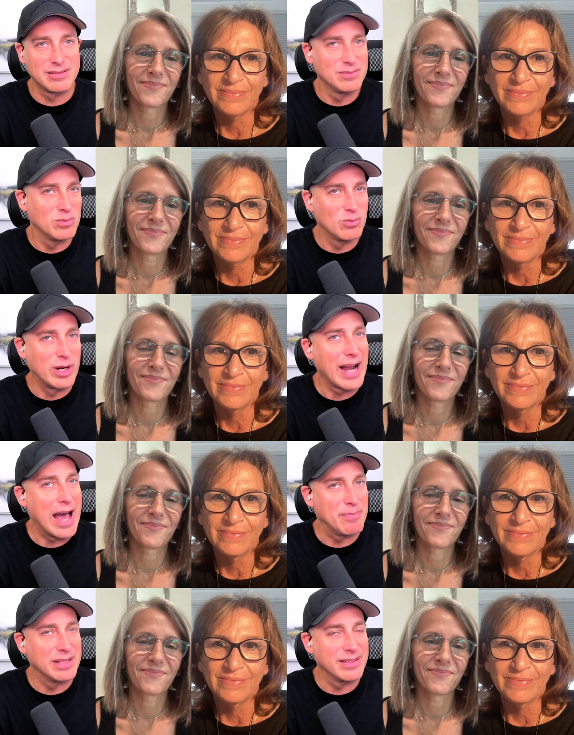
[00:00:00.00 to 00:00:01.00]
Speaker 1: as what
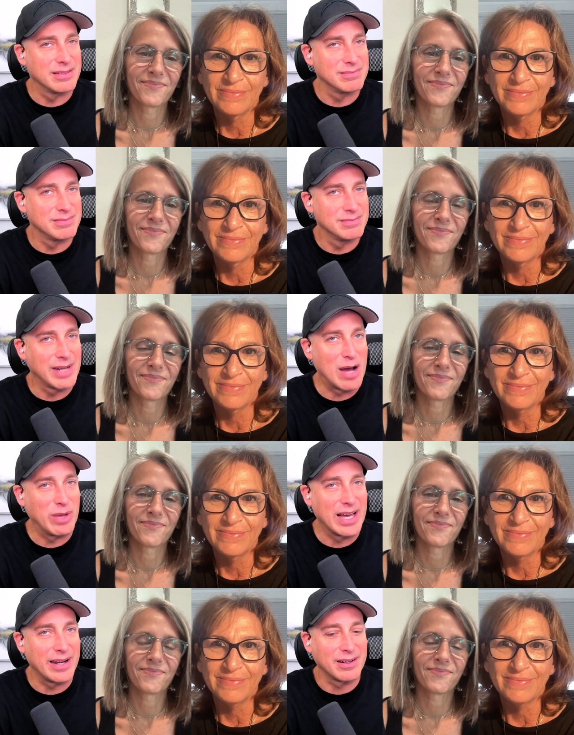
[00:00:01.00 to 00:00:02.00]
happened and how we
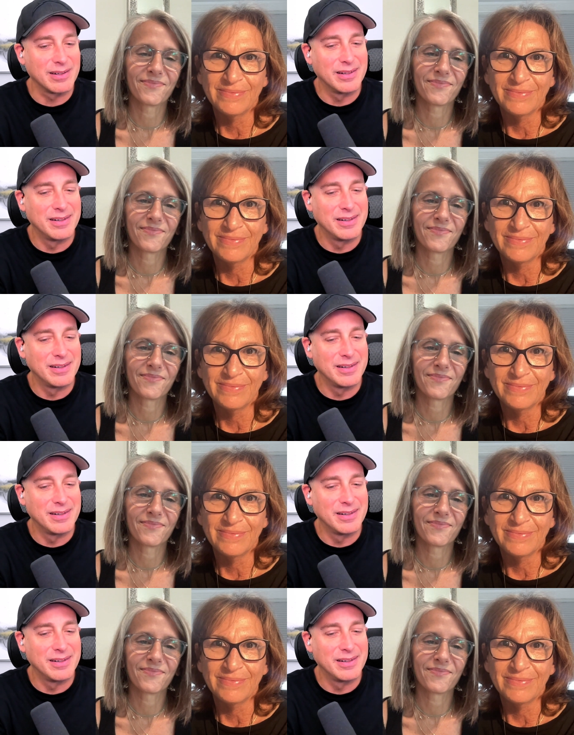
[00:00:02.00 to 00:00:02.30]
got here.